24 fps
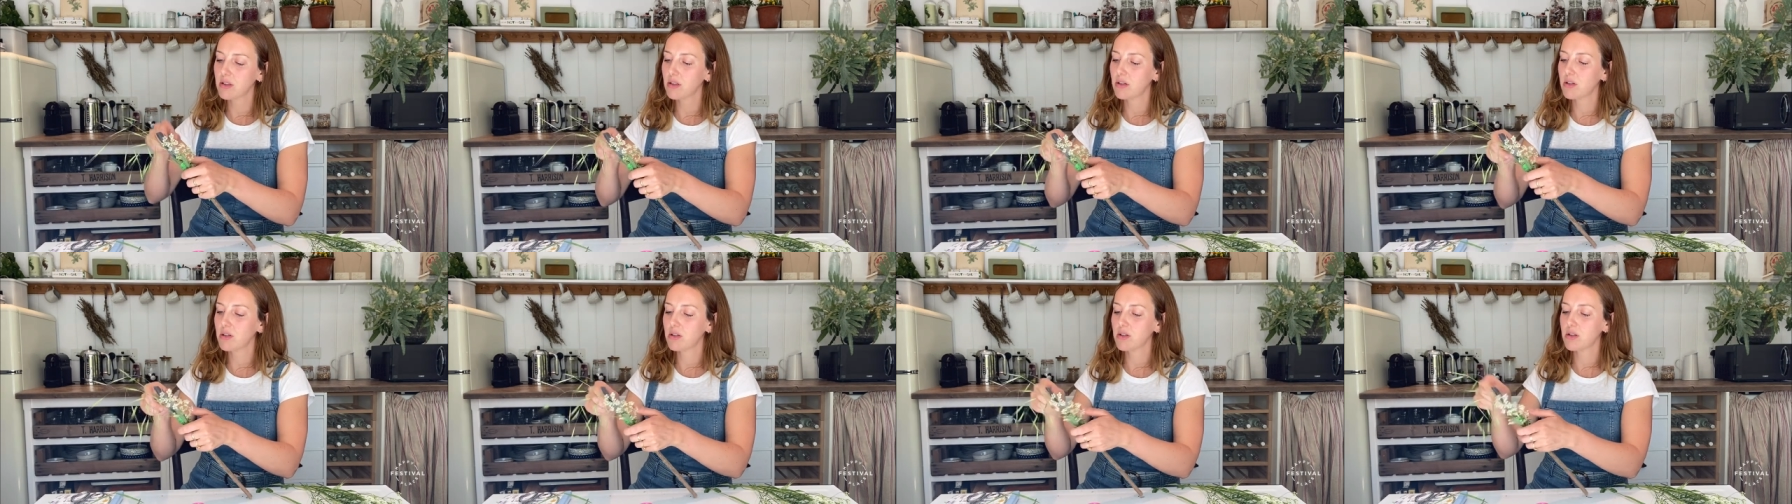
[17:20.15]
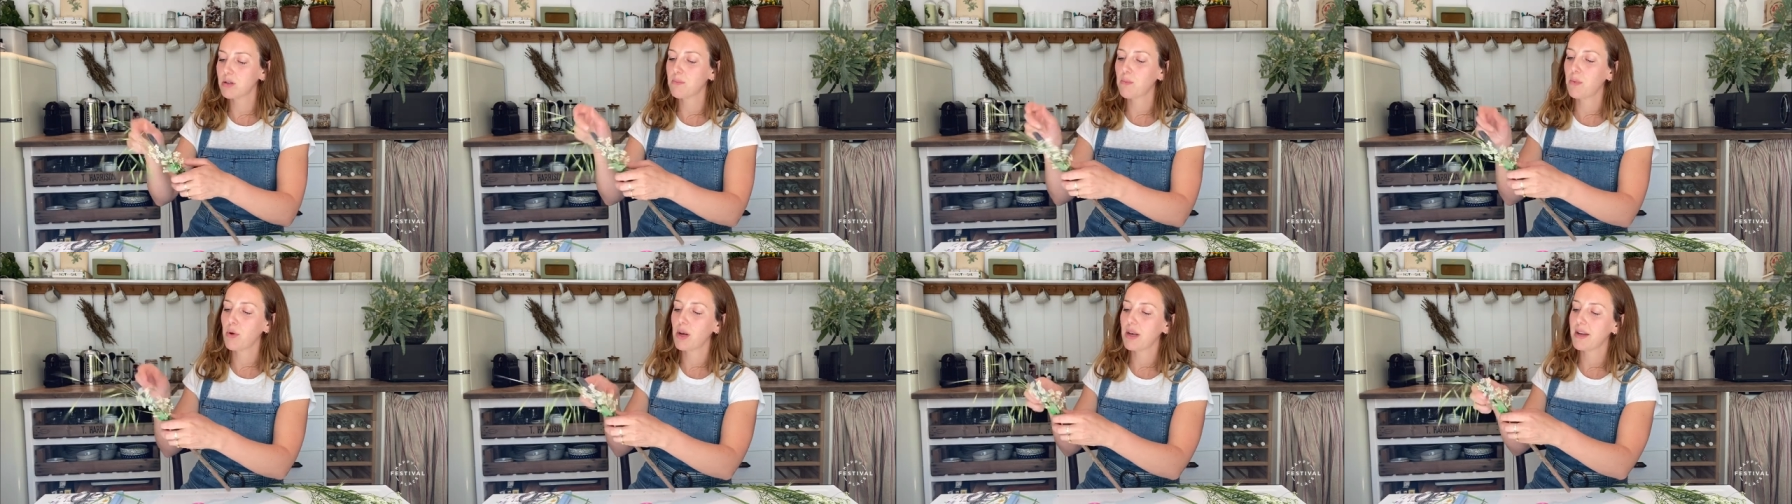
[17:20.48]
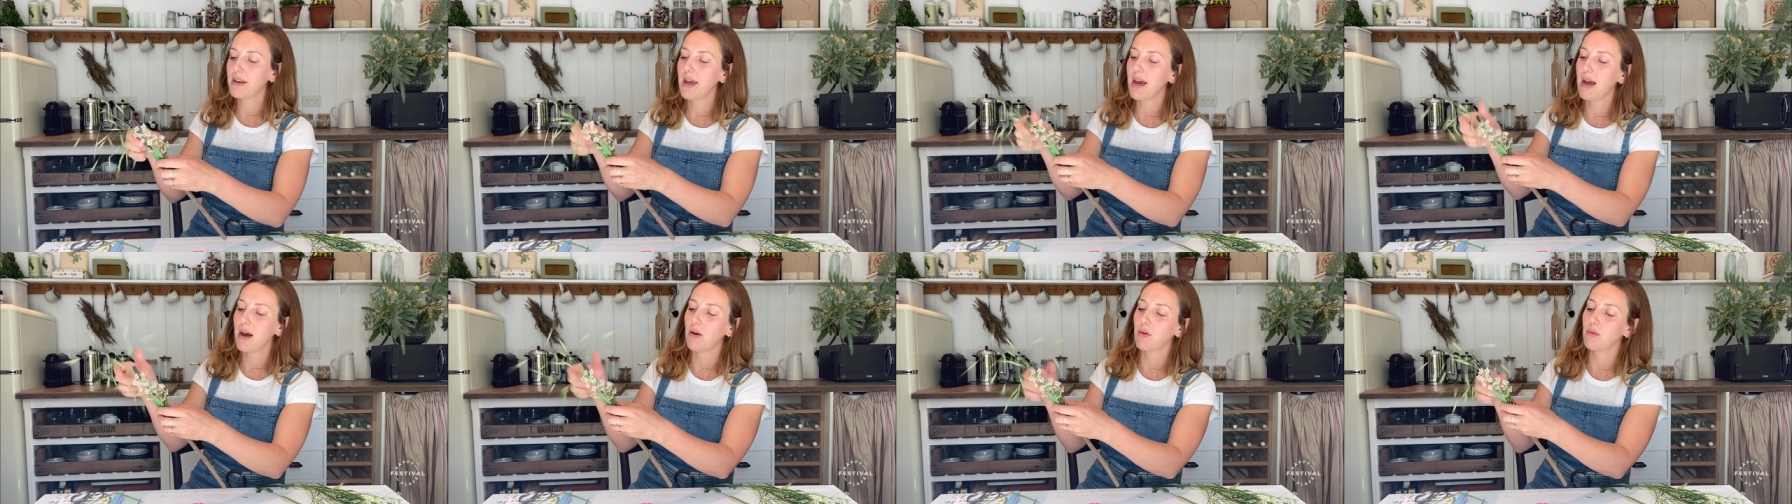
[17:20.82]
you can just pull
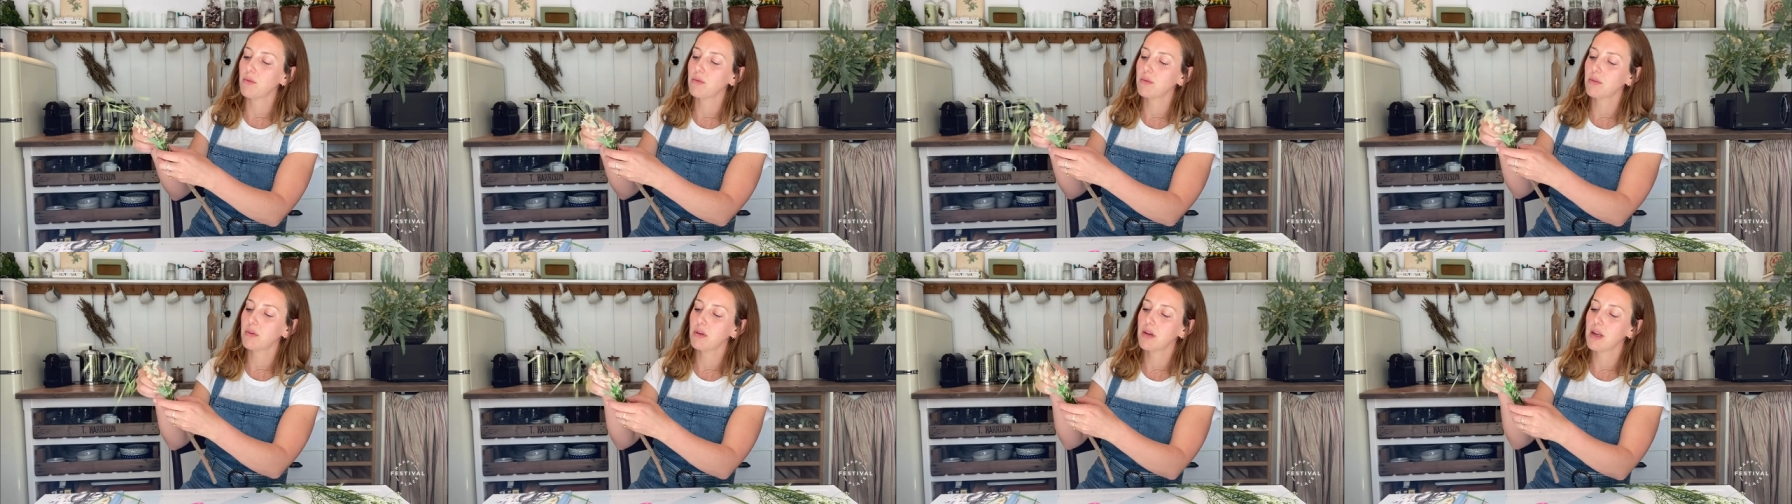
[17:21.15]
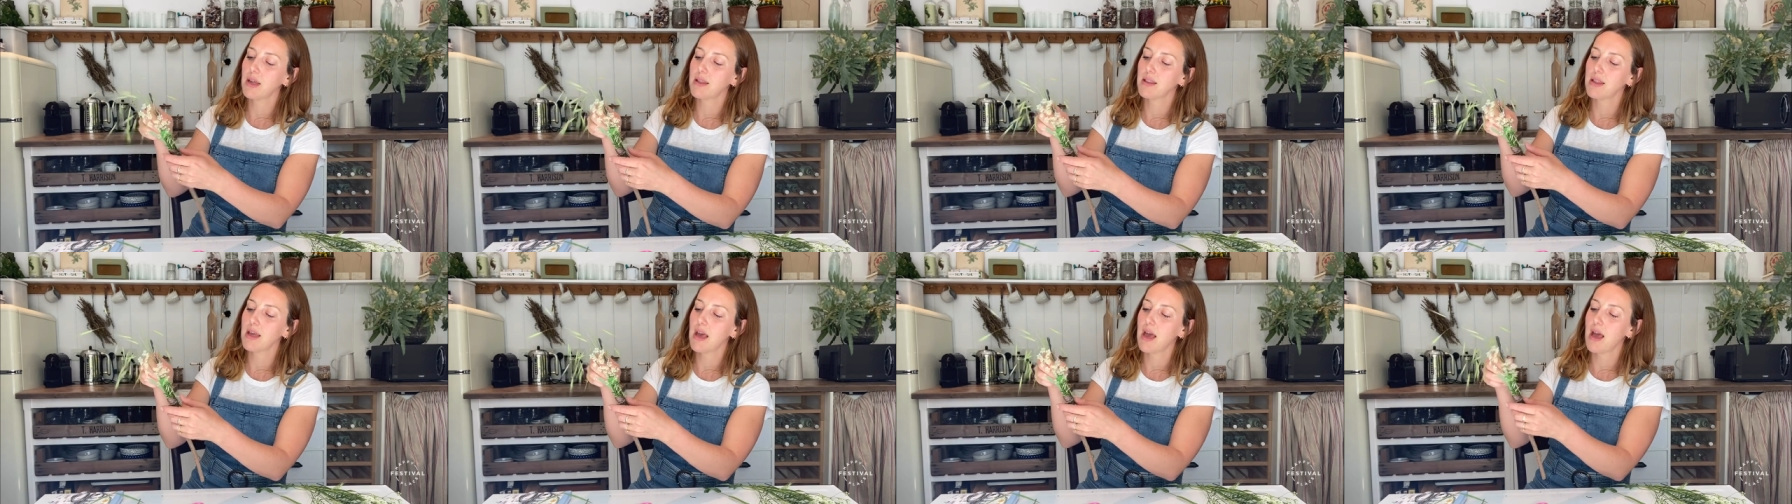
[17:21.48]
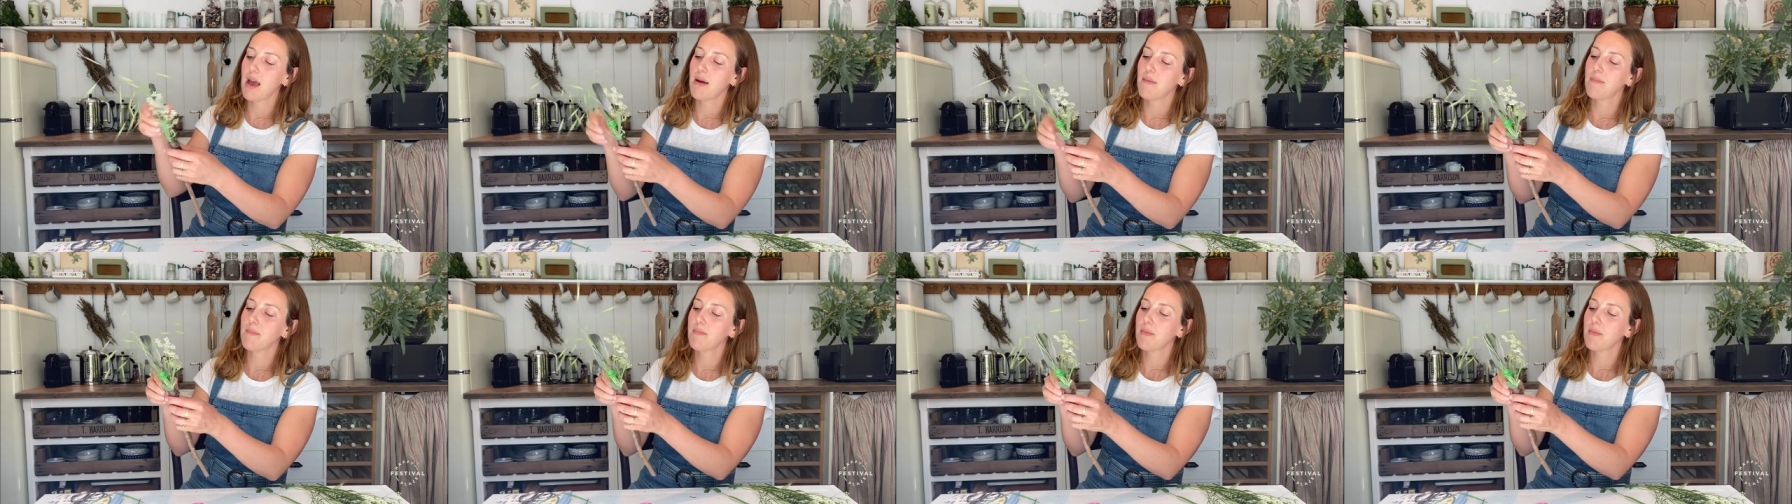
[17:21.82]
it out like that.